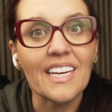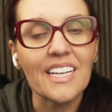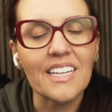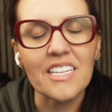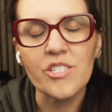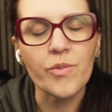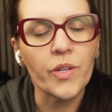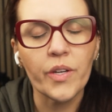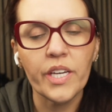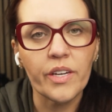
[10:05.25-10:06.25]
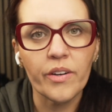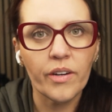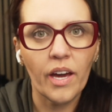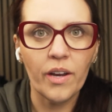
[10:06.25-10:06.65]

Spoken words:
the end of this one or here.